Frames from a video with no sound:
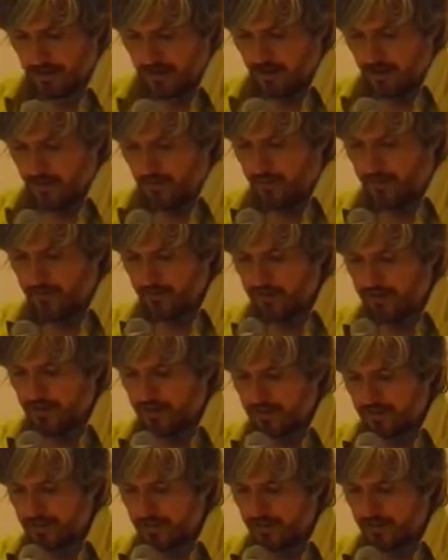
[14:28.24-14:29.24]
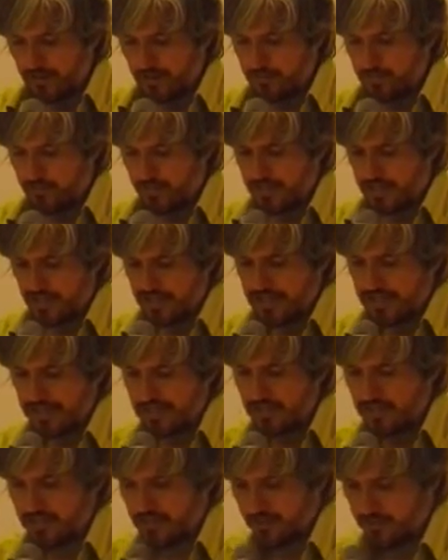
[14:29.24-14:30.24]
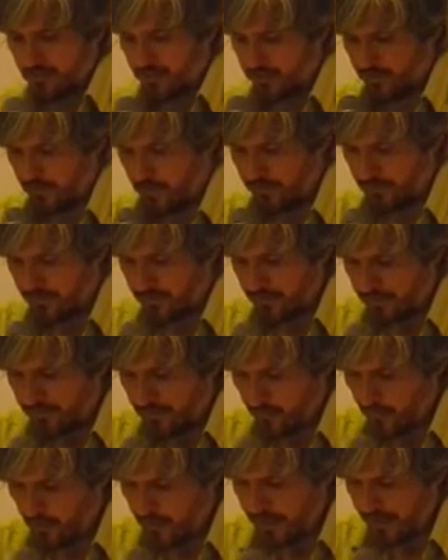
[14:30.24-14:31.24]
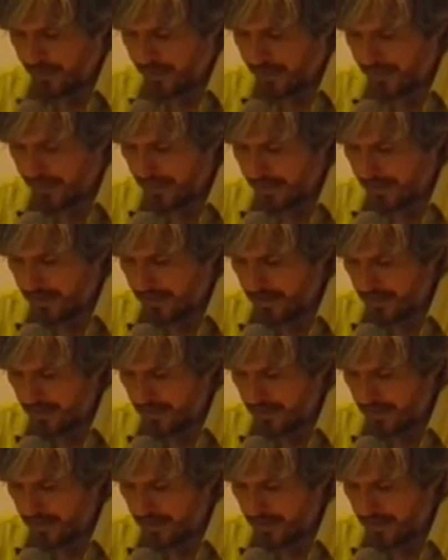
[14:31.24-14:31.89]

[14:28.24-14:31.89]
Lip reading: Through the articles presented in the newspaper, we can clearly